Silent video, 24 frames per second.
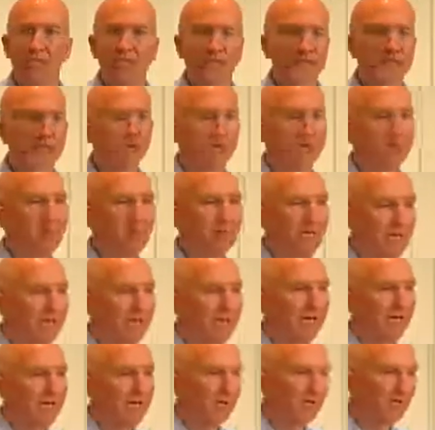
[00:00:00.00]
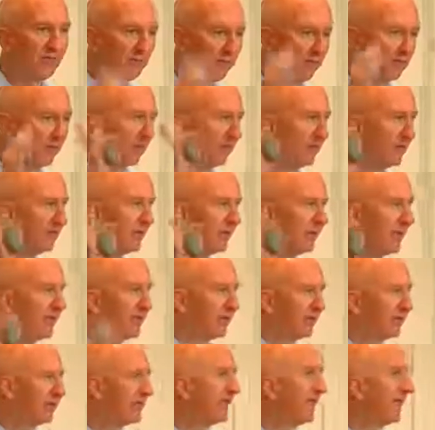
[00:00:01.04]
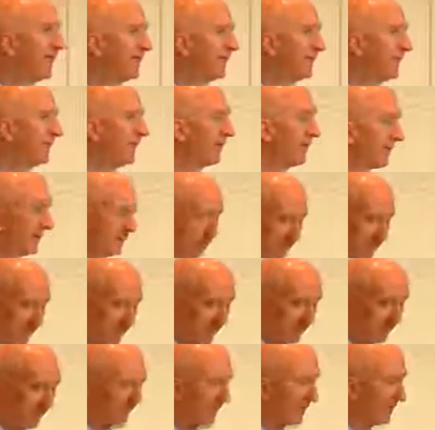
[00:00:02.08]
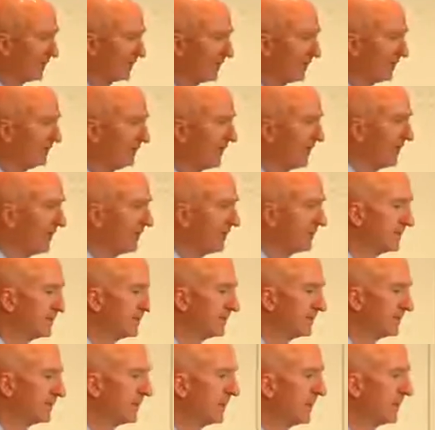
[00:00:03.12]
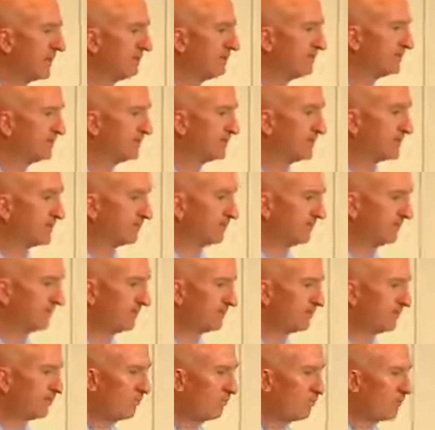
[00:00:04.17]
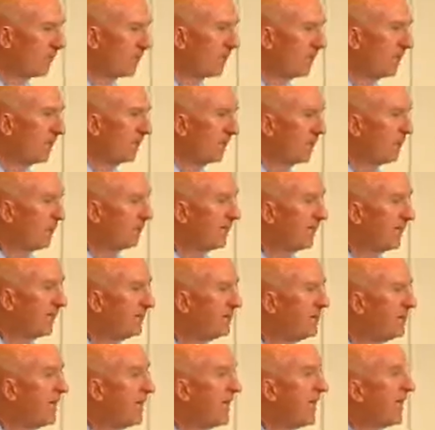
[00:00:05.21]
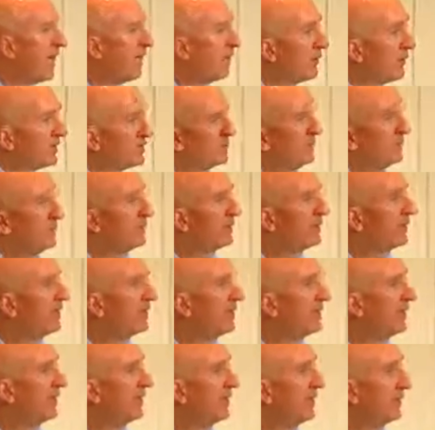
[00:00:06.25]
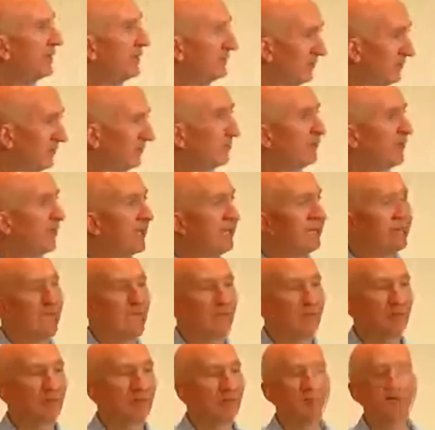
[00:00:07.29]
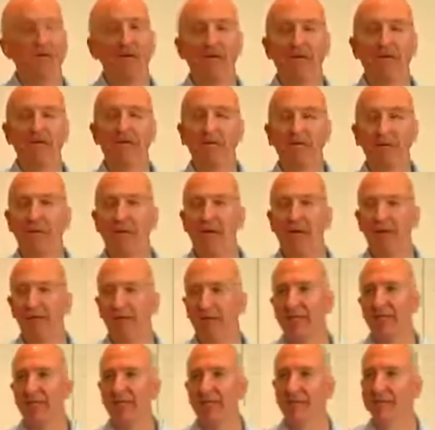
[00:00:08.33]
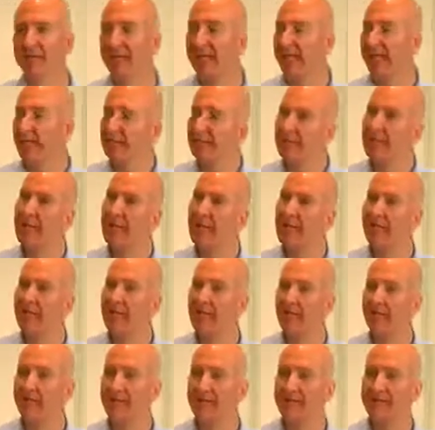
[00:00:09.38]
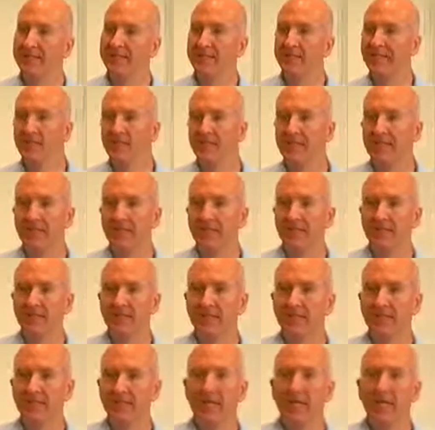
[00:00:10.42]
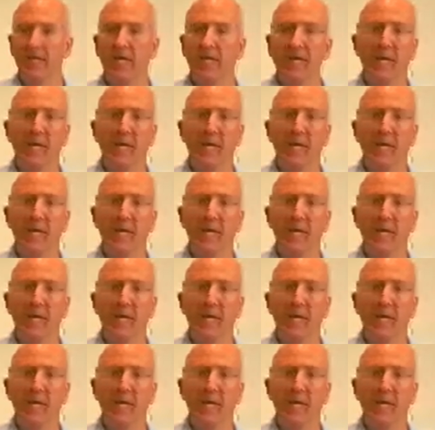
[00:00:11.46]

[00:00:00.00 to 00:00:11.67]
So it may be helpful for you to understand and to think about that as you're writing this as well. Okay. I want to be clear that right now we're talking about Razor's Edge policies and procedures,